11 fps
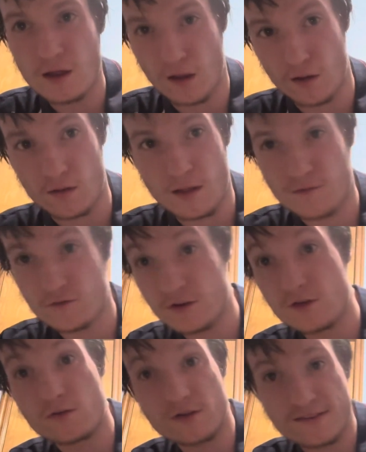and they've
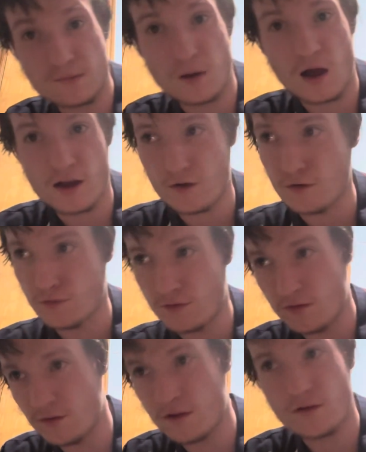either expired
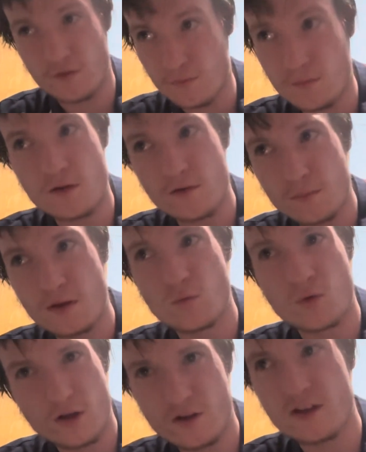or there's been
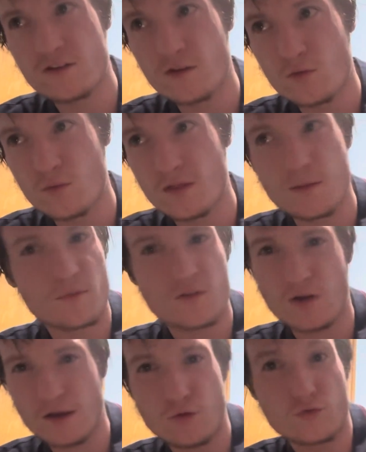weird issues with them, so
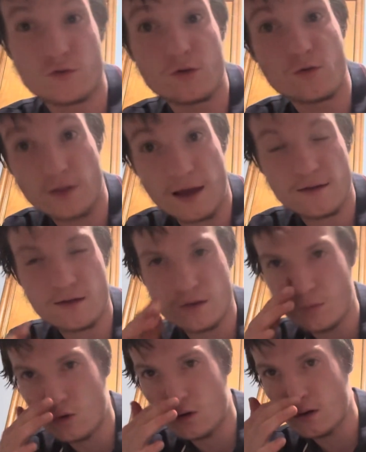I don't do that
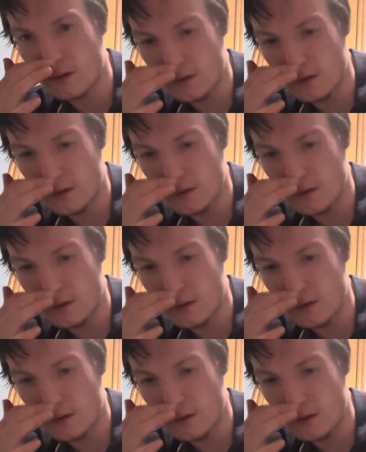anymore.